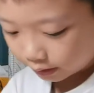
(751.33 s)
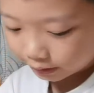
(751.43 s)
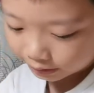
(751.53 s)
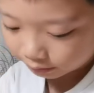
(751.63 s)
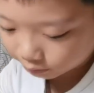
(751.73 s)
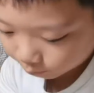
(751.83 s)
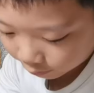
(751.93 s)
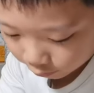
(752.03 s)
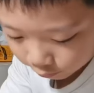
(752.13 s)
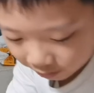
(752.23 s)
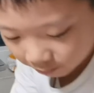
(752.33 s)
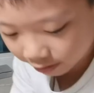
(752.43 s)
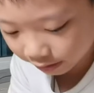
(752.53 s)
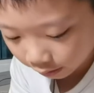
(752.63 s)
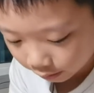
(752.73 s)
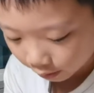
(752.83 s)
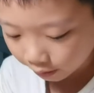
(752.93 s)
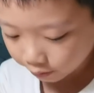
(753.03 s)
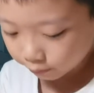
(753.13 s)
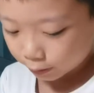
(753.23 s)
used to be the room where
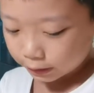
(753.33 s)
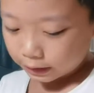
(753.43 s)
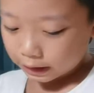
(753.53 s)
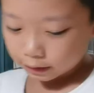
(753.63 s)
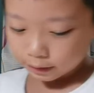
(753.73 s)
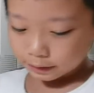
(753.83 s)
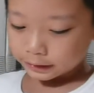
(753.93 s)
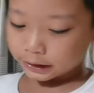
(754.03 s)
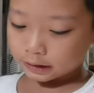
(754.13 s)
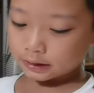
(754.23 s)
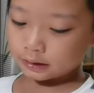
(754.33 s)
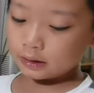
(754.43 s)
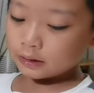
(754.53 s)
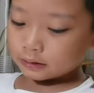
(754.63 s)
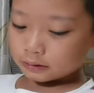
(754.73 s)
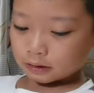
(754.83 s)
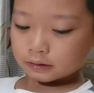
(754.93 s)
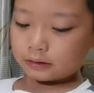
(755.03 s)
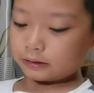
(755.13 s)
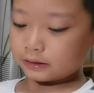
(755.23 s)
doctors could watch out the
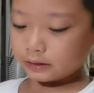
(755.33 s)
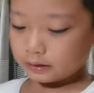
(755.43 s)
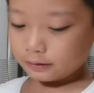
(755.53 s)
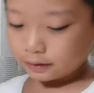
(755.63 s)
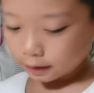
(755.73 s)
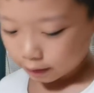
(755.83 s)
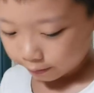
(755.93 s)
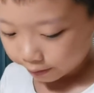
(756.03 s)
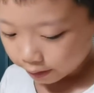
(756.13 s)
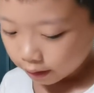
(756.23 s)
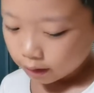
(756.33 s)
doctors do chicory.